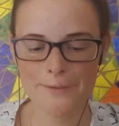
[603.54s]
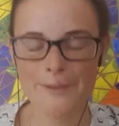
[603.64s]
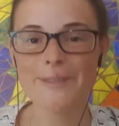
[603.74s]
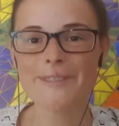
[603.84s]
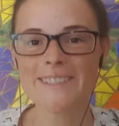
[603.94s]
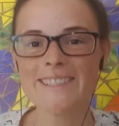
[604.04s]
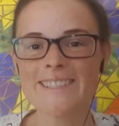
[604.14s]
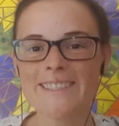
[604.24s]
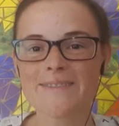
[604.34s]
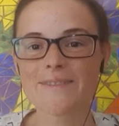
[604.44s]
of course,
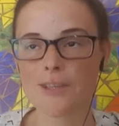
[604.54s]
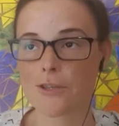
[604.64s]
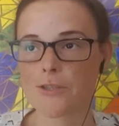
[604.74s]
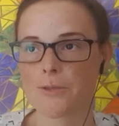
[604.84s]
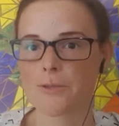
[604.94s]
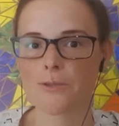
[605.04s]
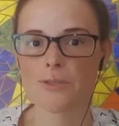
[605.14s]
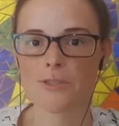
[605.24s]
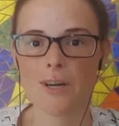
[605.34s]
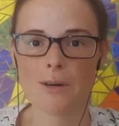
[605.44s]
because she also
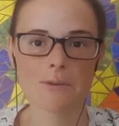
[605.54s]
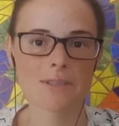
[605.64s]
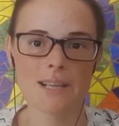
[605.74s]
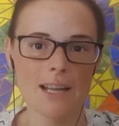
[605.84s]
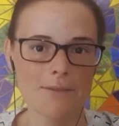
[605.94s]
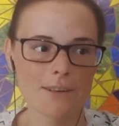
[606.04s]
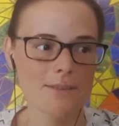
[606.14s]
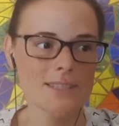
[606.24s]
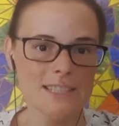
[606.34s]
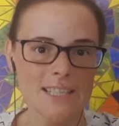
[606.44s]
saw I was like
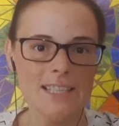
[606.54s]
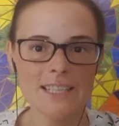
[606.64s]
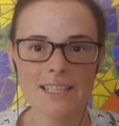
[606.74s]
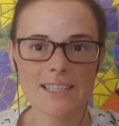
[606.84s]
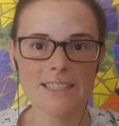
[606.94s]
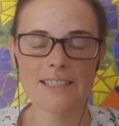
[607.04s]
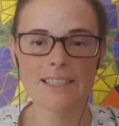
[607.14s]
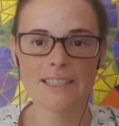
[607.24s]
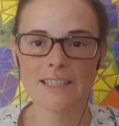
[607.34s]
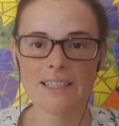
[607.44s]
very skinny
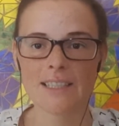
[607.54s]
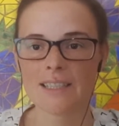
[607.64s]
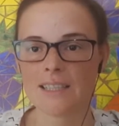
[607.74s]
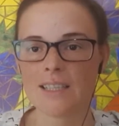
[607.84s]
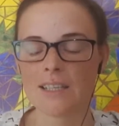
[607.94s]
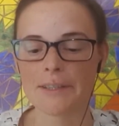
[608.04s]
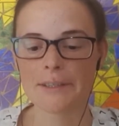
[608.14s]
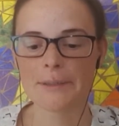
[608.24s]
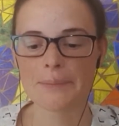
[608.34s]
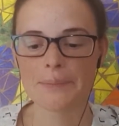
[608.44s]
and
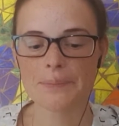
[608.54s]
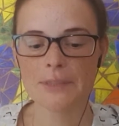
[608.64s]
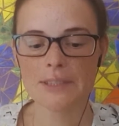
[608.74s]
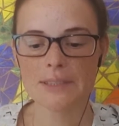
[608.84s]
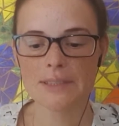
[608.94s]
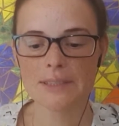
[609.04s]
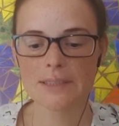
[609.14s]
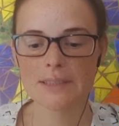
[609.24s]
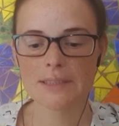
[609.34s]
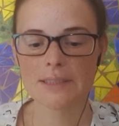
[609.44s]
but
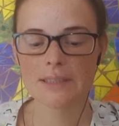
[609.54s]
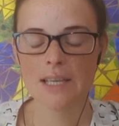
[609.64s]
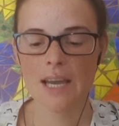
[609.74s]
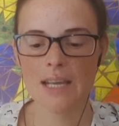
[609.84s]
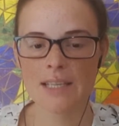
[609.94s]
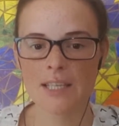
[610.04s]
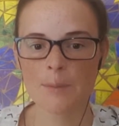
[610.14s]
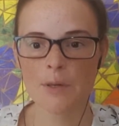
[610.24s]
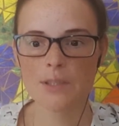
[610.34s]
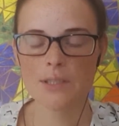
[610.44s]
yeah, in
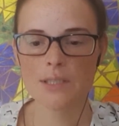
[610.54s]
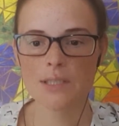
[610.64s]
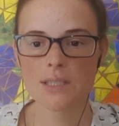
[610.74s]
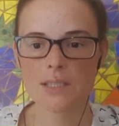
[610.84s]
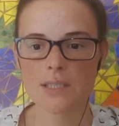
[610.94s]
that month